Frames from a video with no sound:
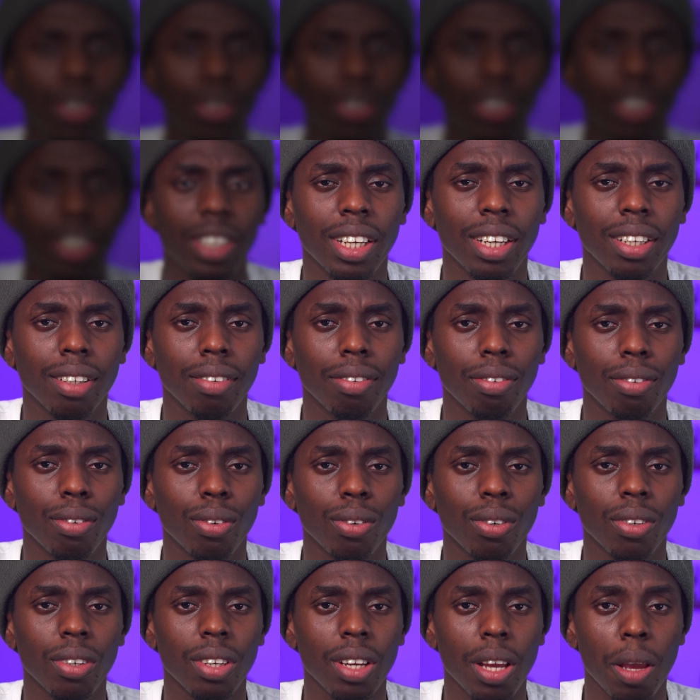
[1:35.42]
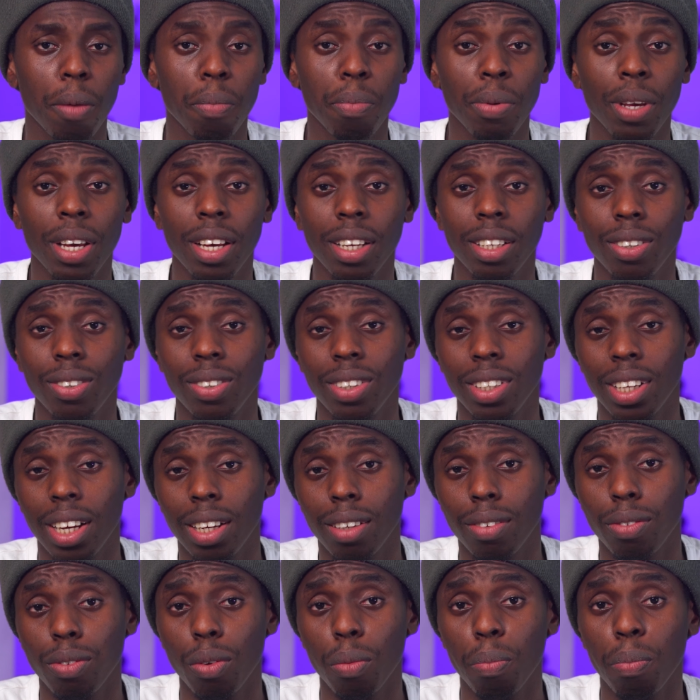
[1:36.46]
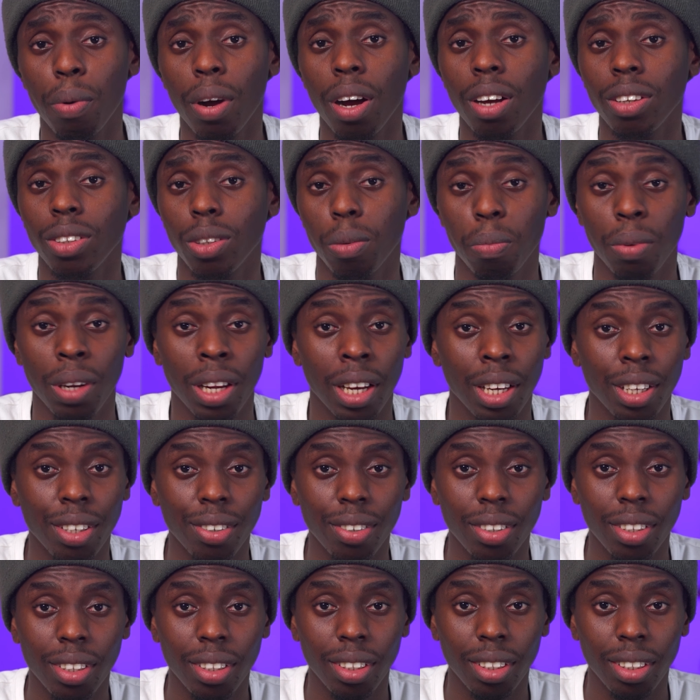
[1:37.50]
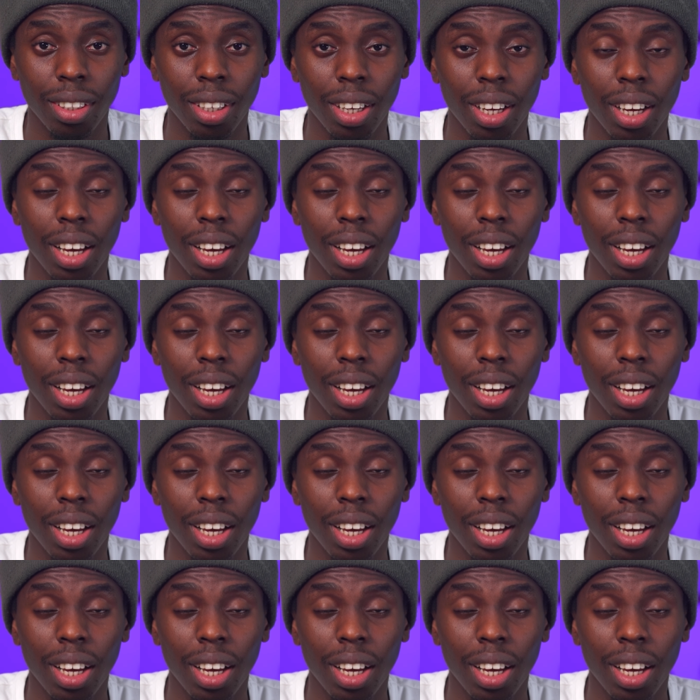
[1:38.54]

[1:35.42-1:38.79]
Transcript: stand for? A PSU stands for power supply unit.